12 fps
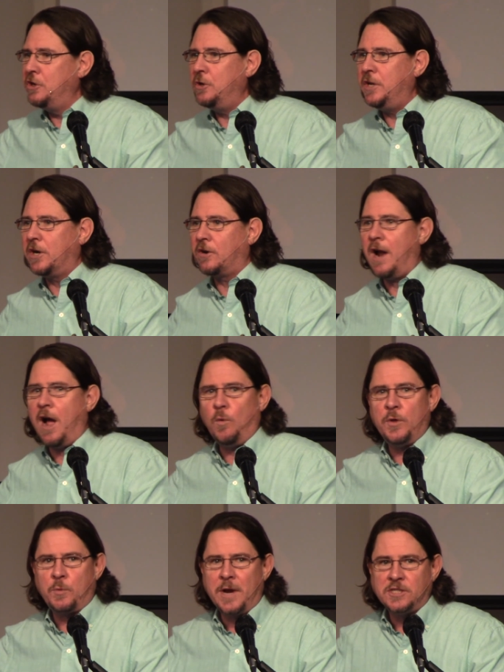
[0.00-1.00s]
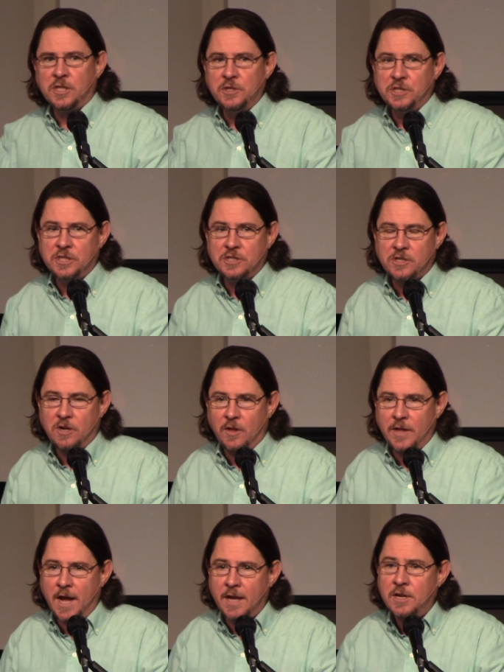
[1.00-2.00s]
the new year out with resolutions and
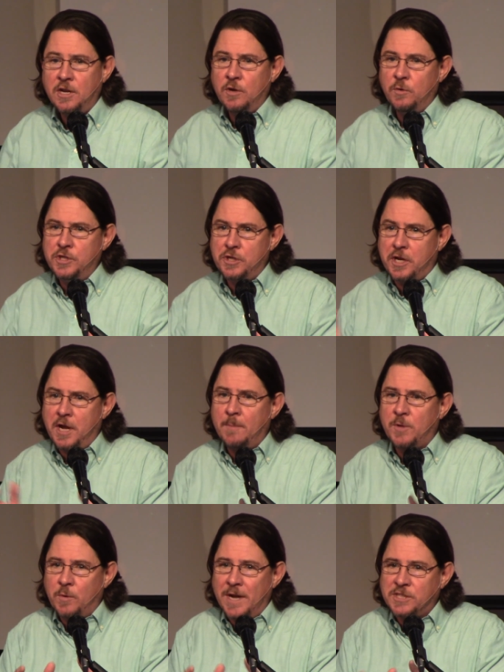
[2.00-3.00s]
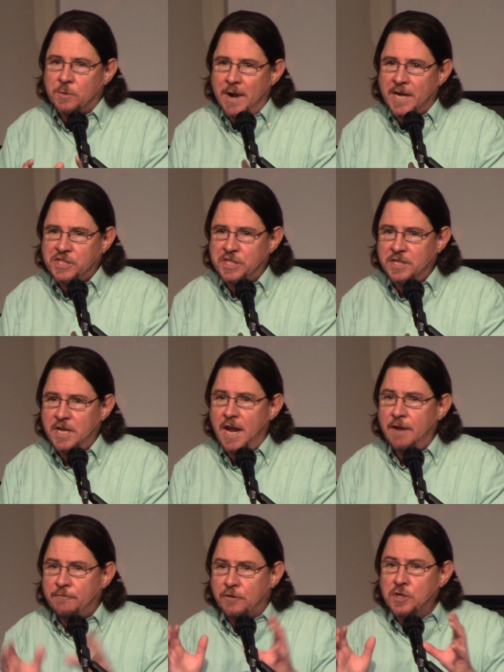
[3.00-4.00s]
all that. We should come to Resurrection
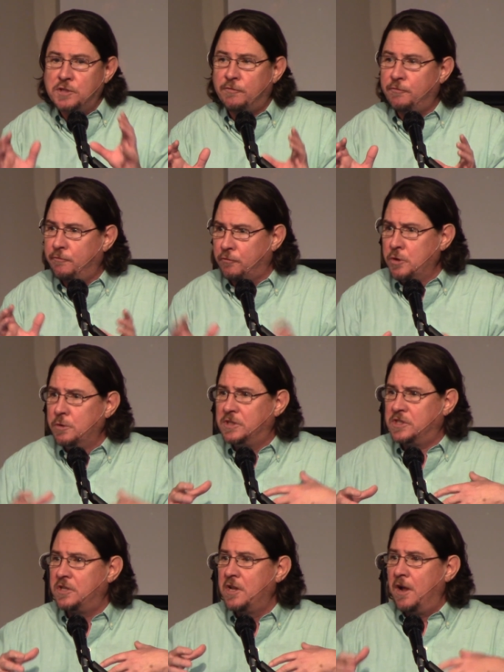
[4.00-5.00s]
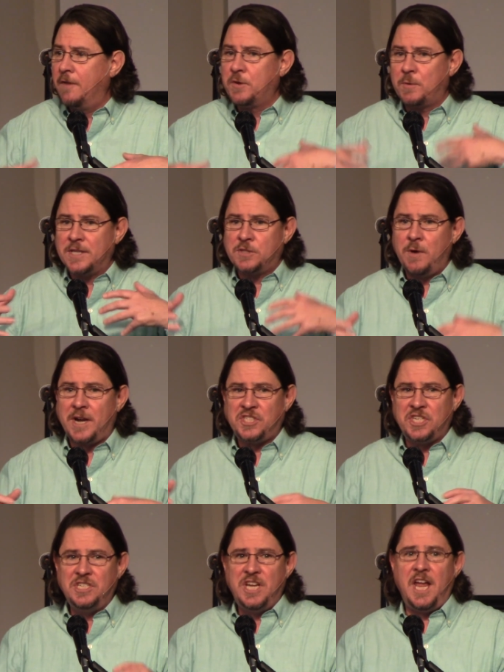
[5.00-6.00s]
Day, first fruits of the
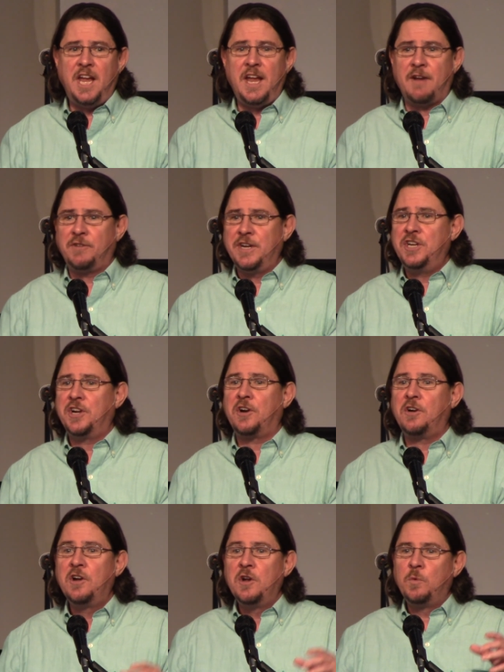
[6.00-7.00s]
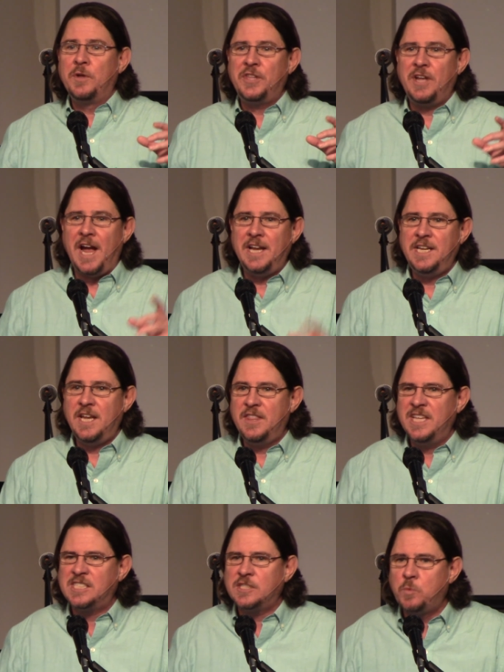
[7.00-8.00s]
Resurrection Day every year, with the idea
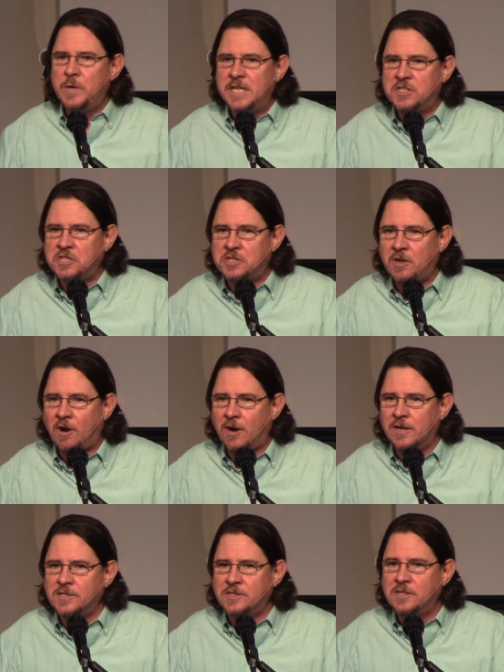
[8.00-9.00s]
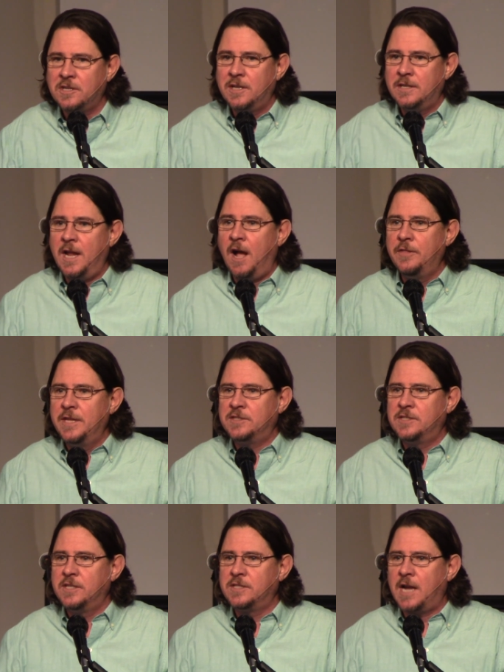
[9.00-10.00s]
this is when it starts. Now
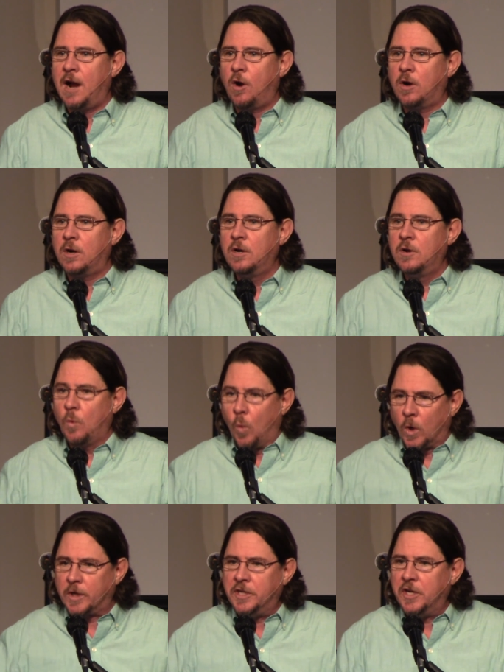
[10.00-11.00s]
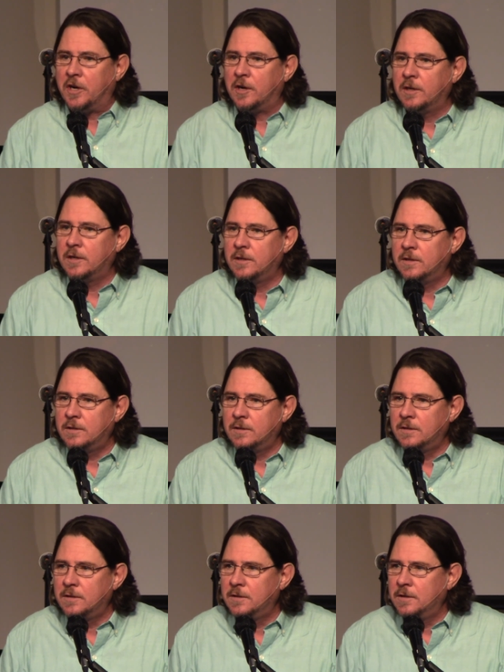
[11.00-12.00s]
this is our work year.
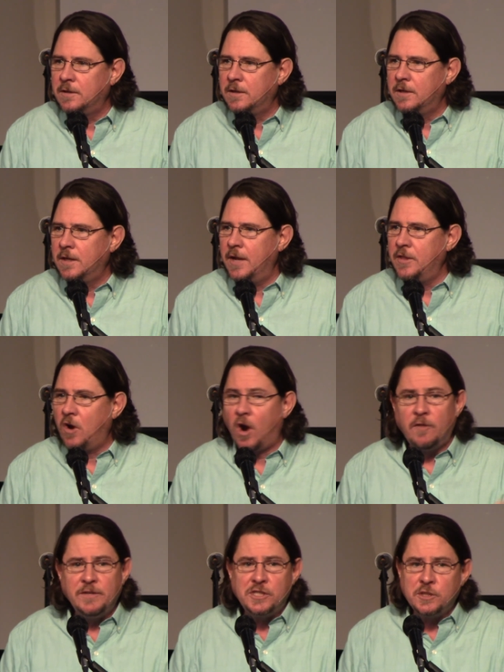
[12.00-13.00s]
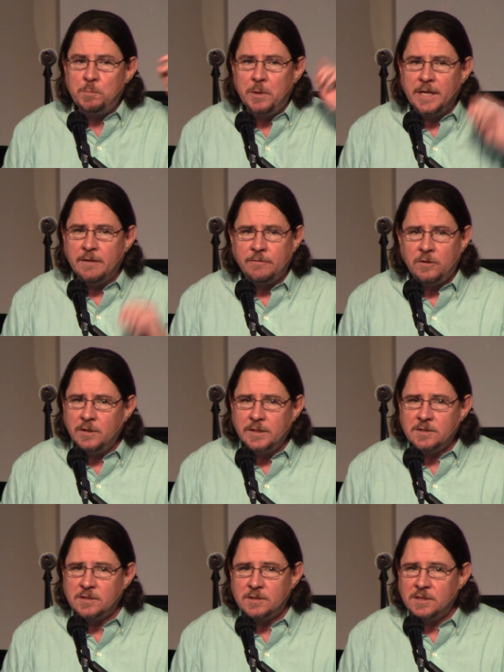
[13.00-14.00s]
And the harvest is
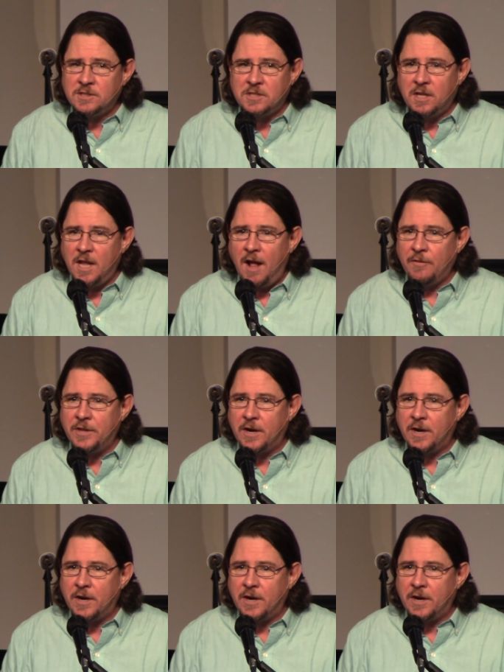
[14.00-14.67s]
plentiful. It's, it's still out